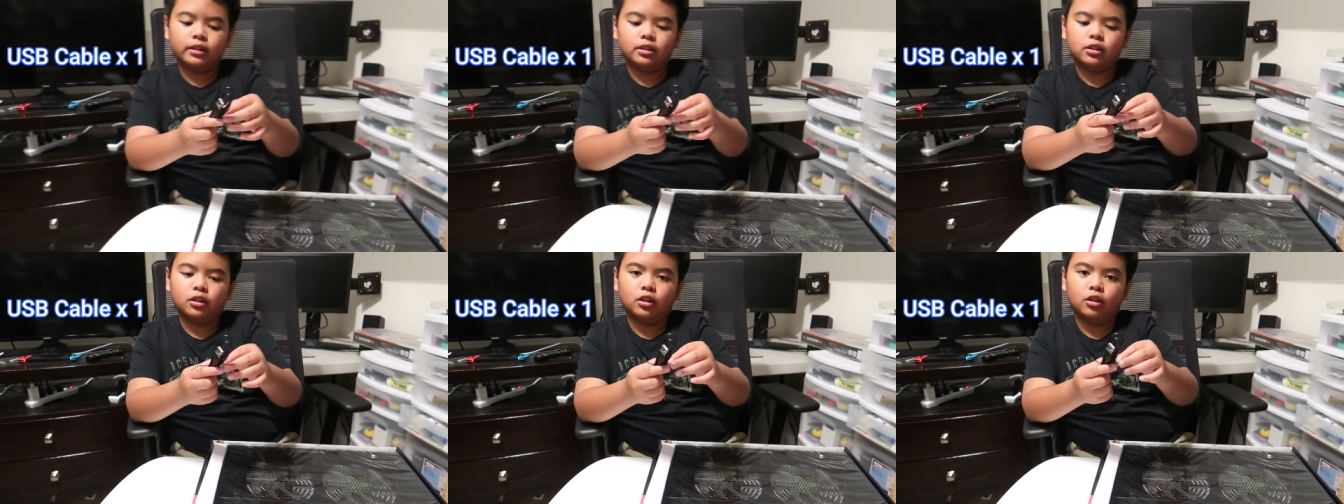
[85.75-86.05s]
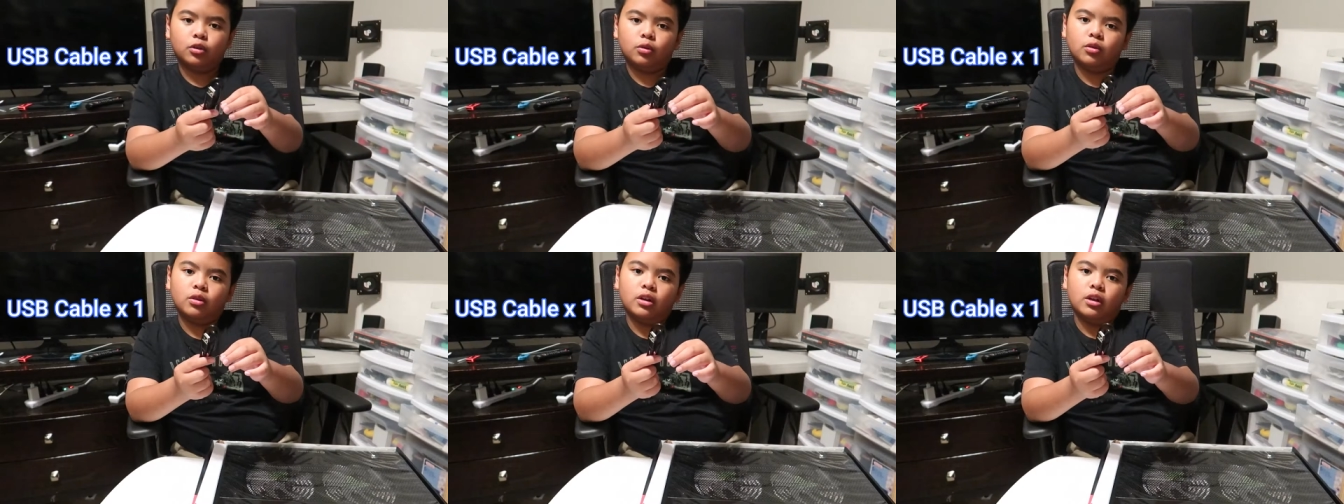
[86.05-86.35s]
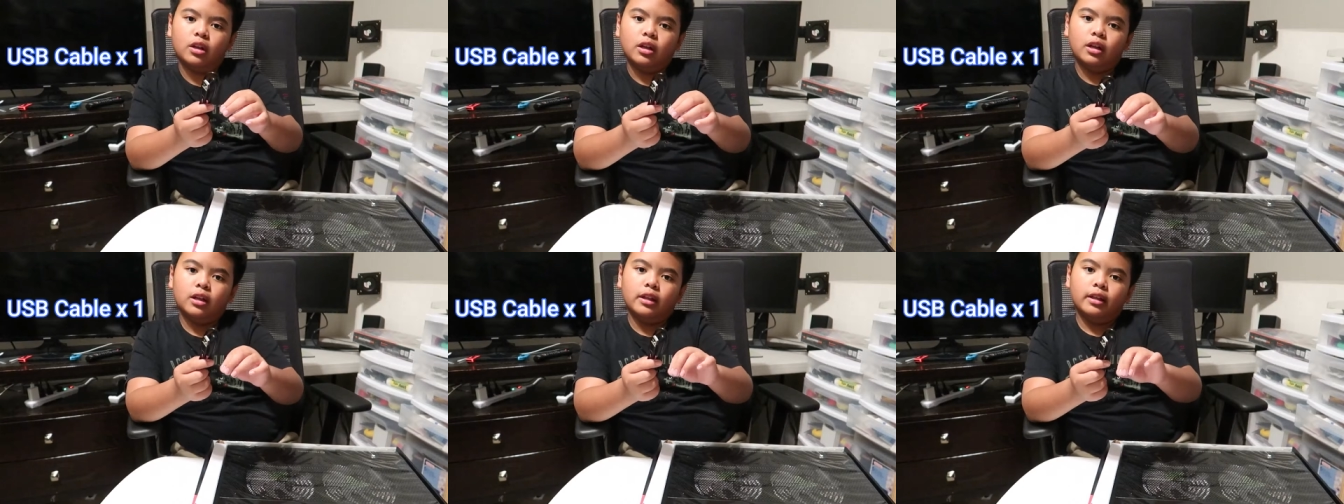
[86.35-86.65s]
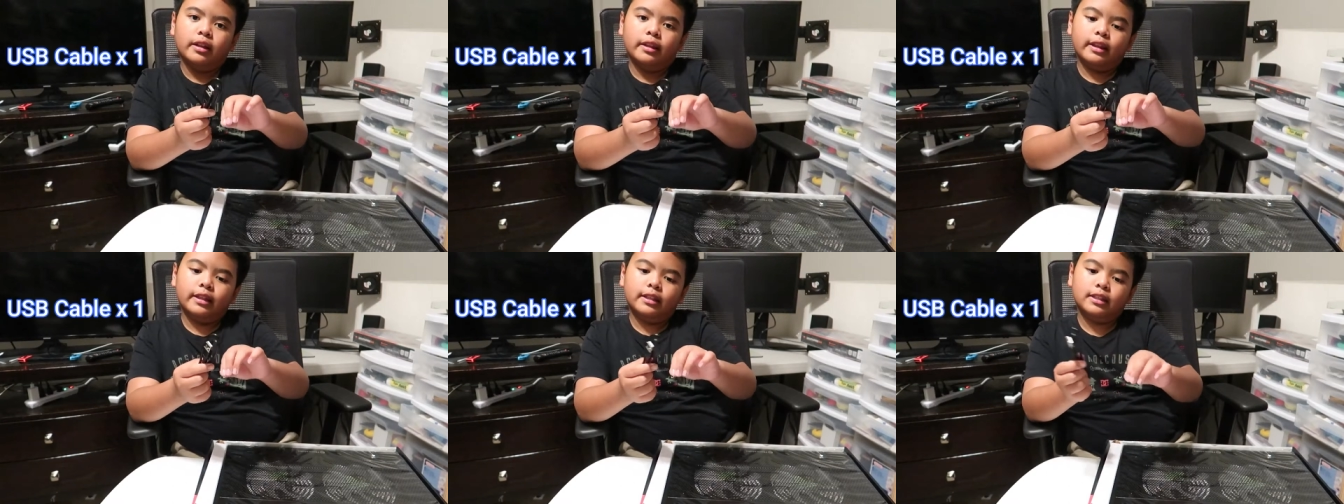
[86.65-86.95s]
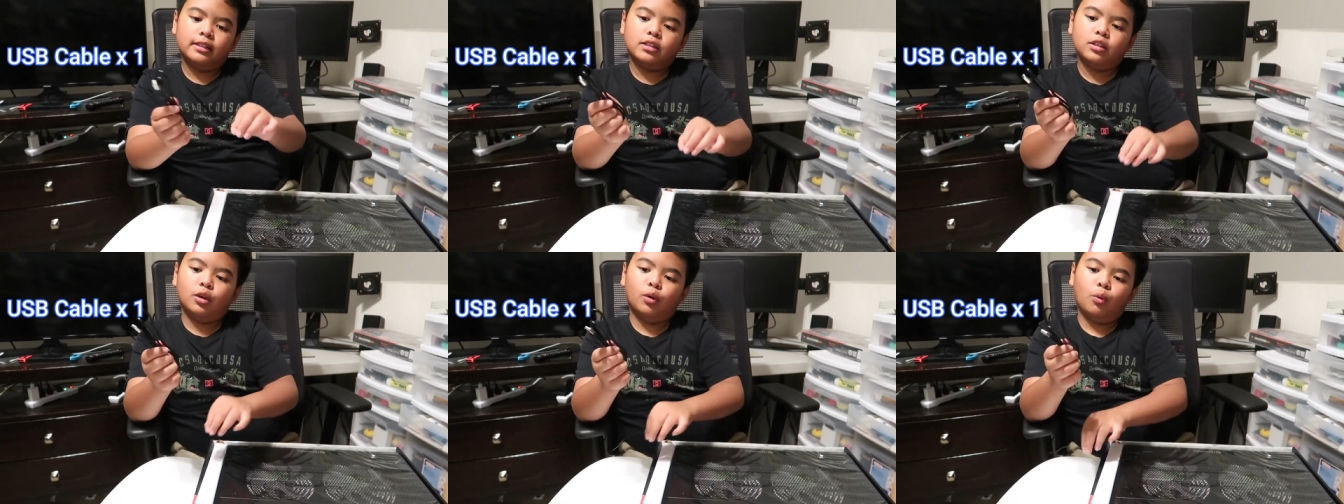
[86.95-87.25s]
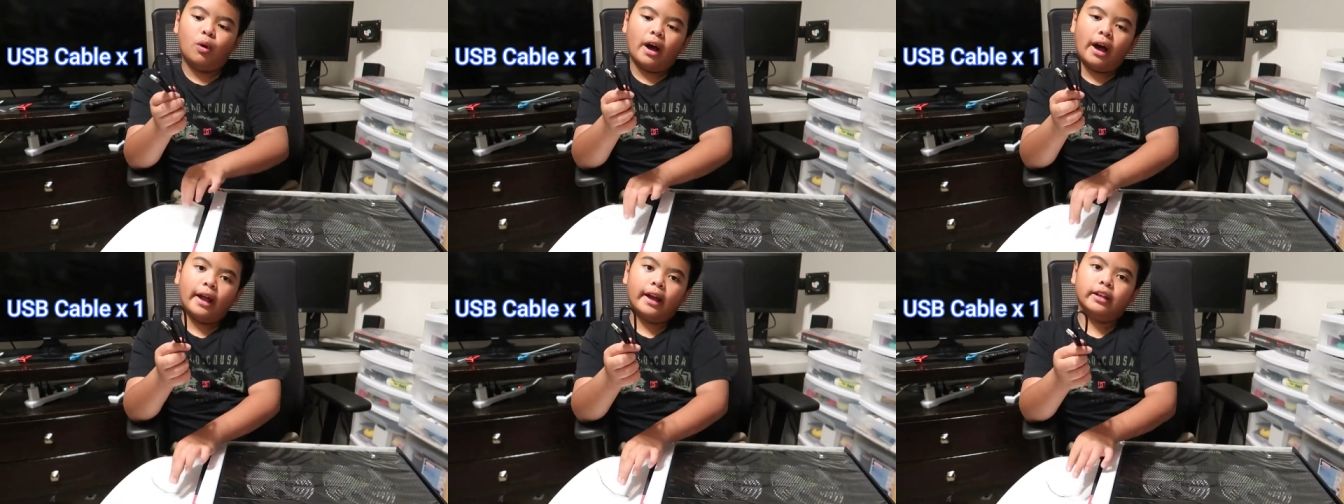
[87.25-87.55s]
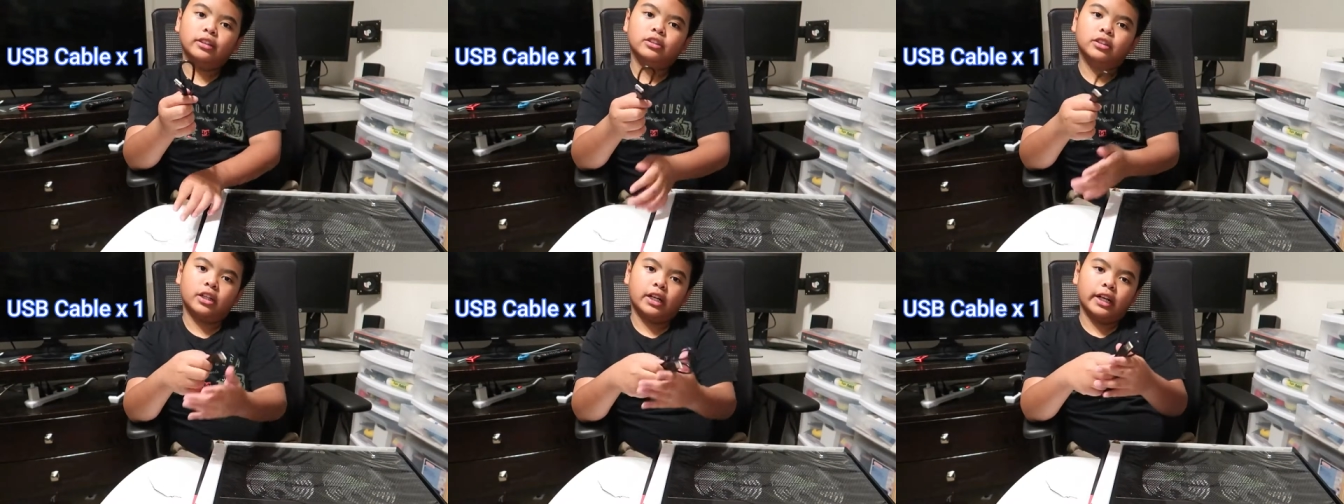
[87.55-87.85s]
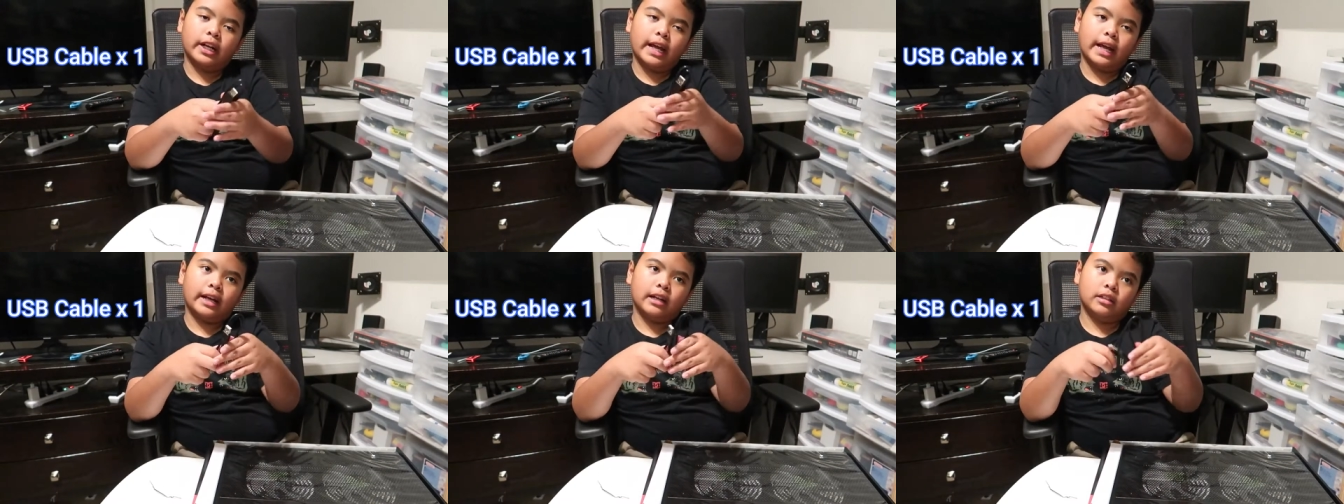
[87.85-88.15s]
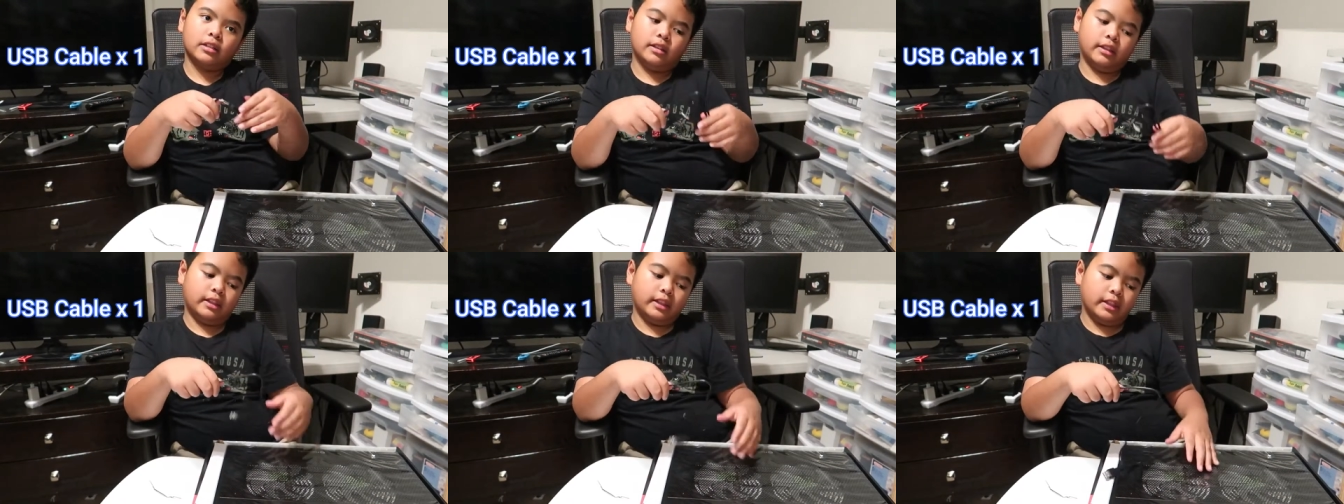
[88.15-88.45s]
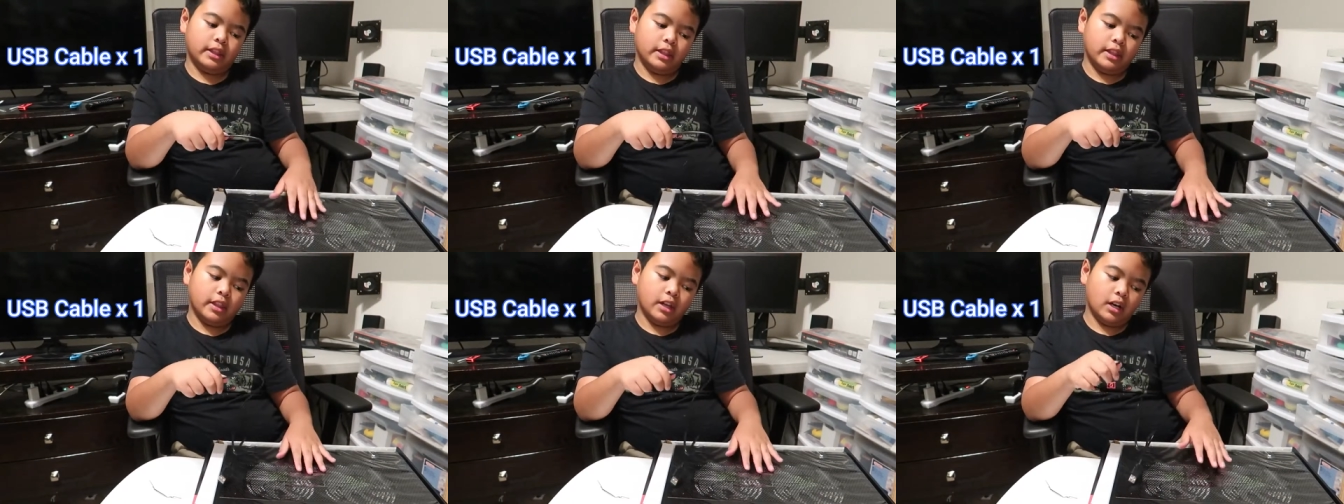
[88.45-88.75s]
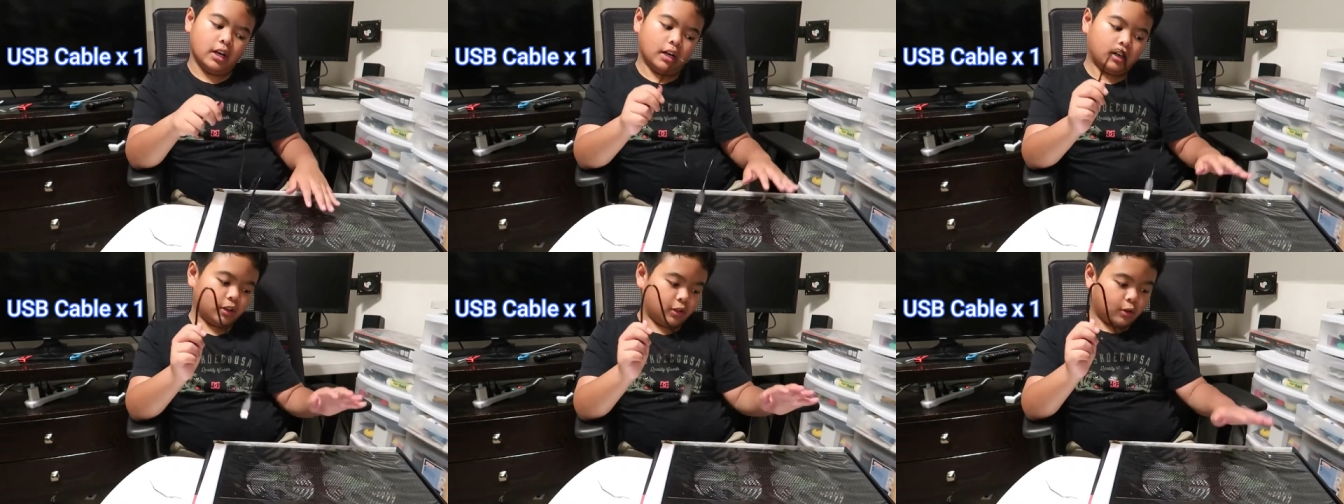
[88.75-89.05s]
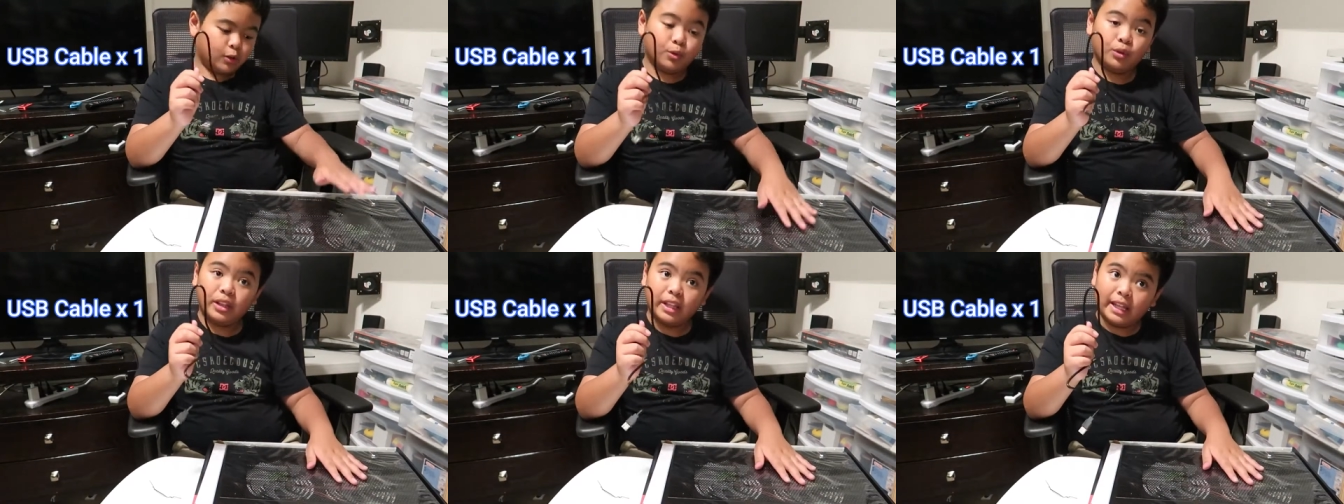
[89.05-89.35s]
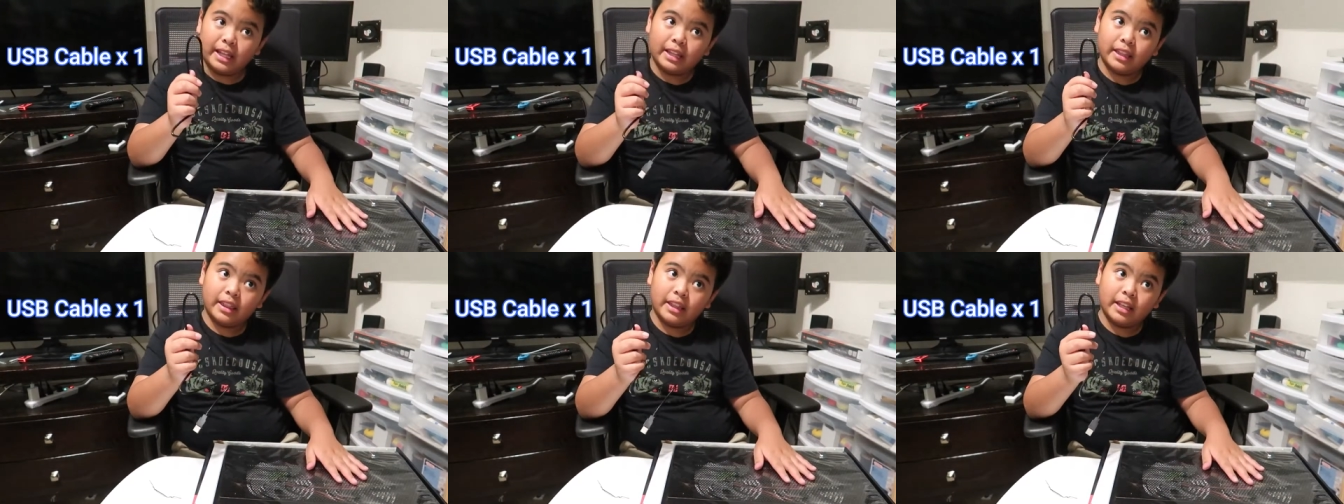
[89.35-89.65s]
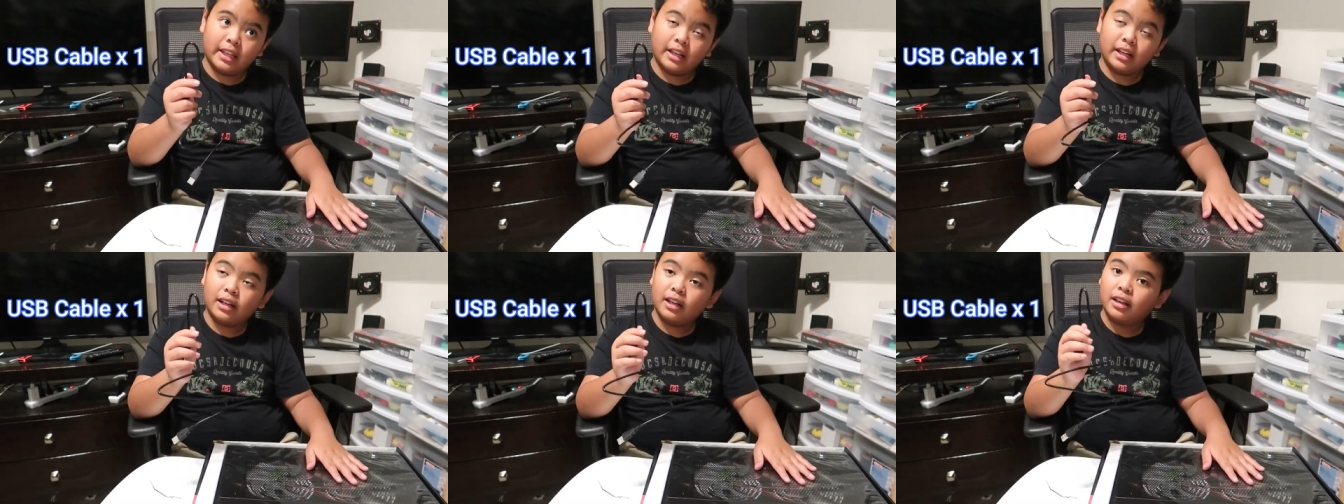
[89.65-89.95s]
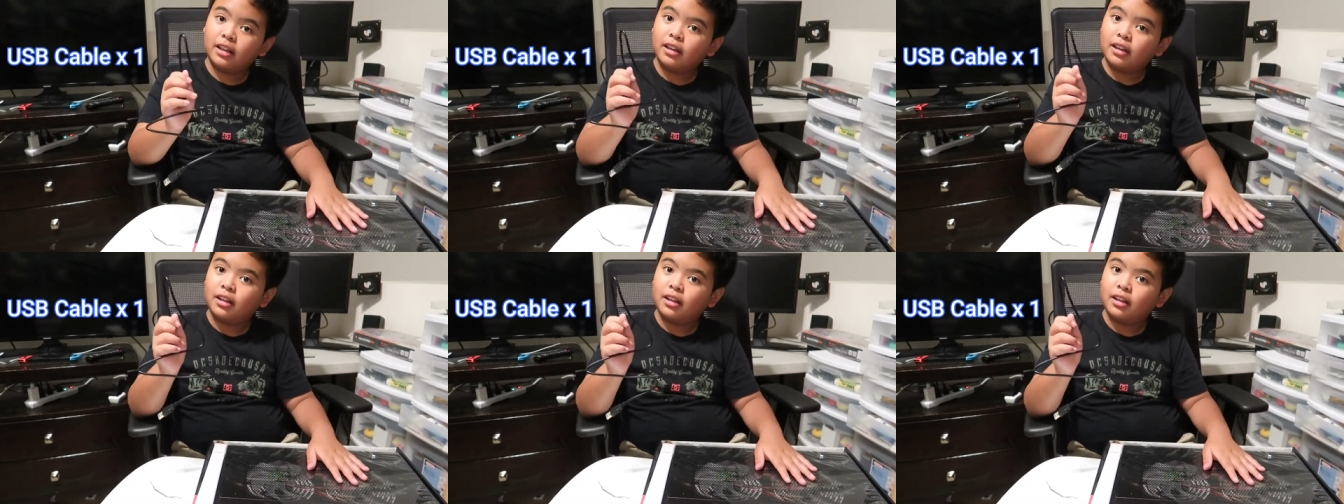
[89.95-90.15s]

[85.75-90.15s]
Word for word: so this is the wire to connect the cooling thing